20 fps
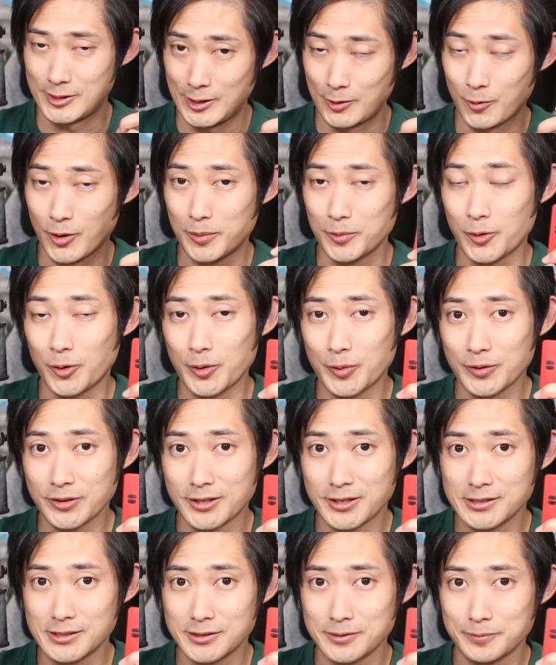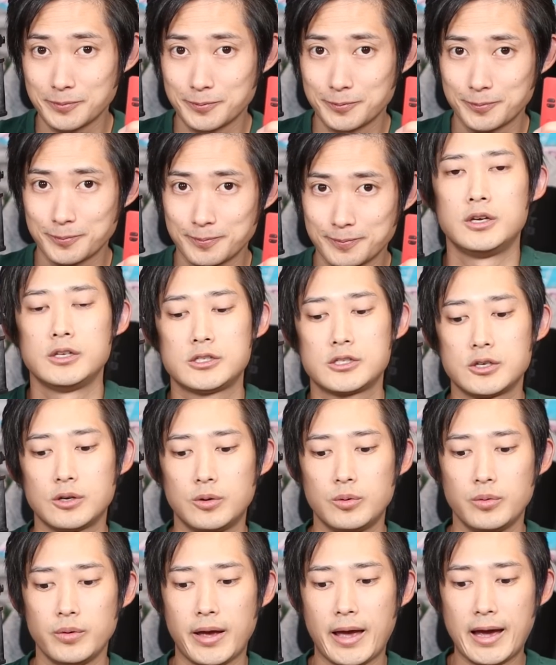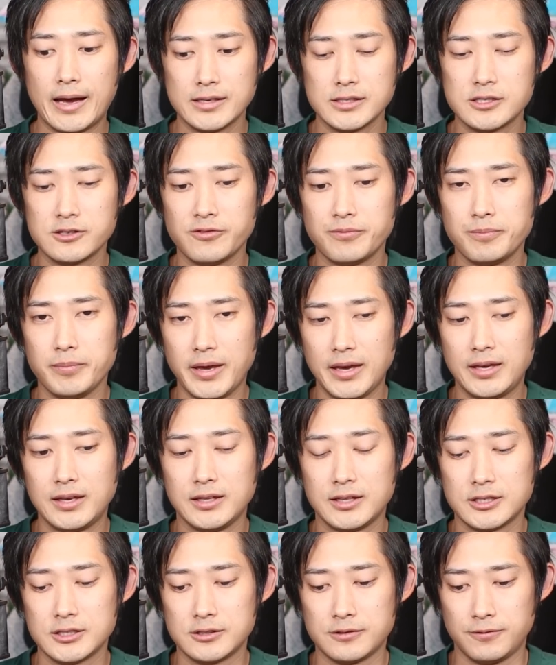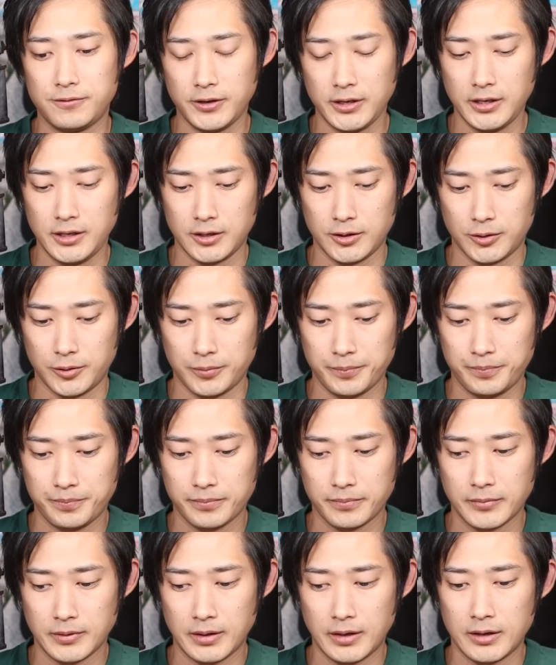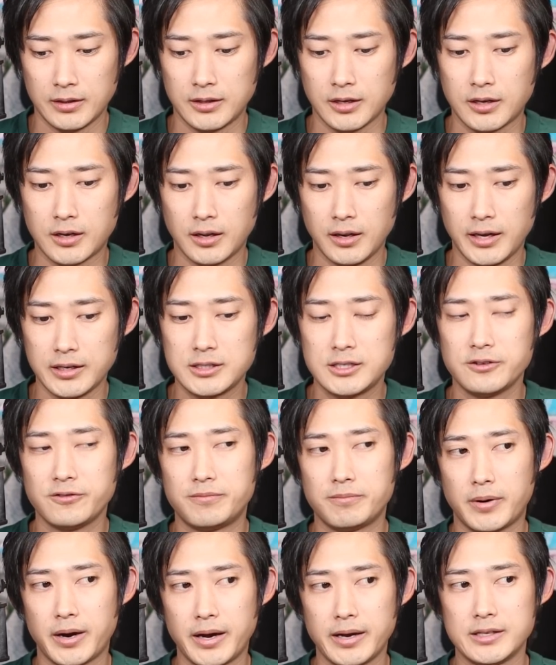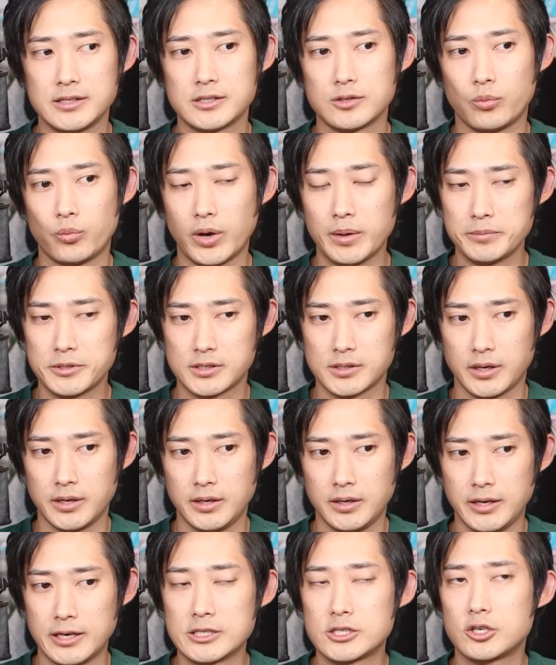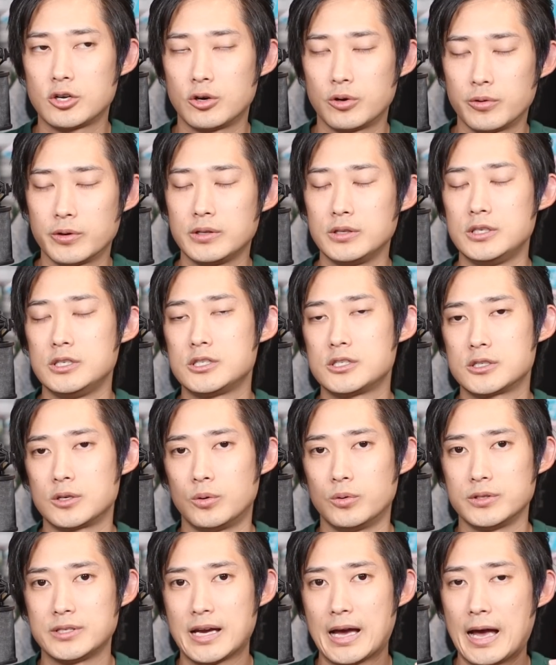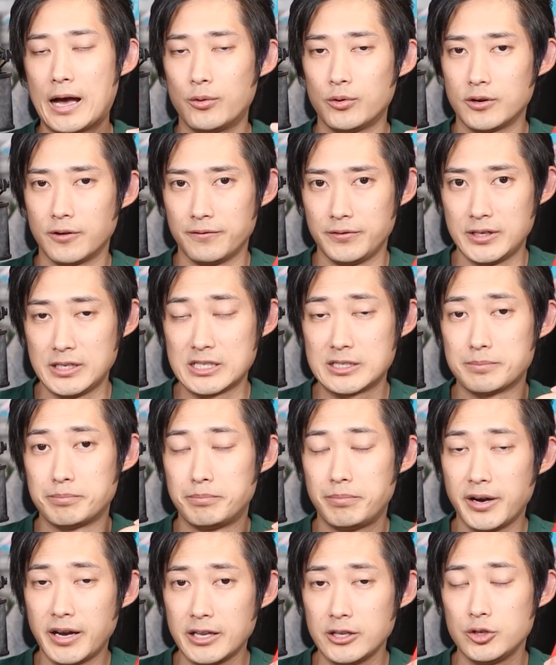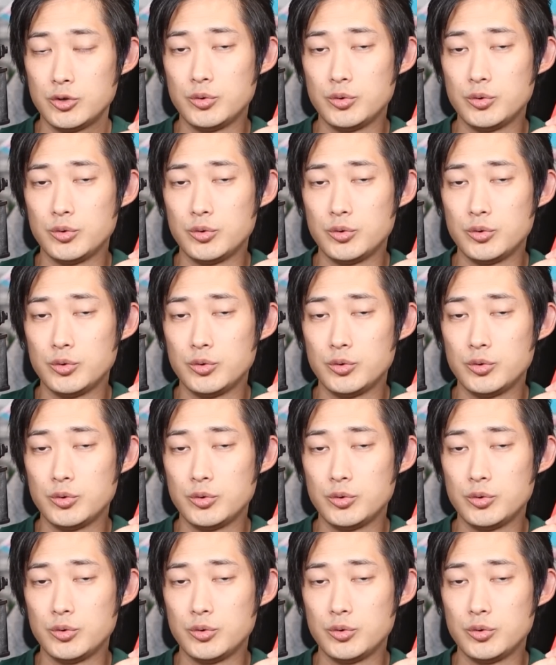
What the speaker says: see where I'm going with this? So as of making this video, the Collective Minds website is currently sold out of these, but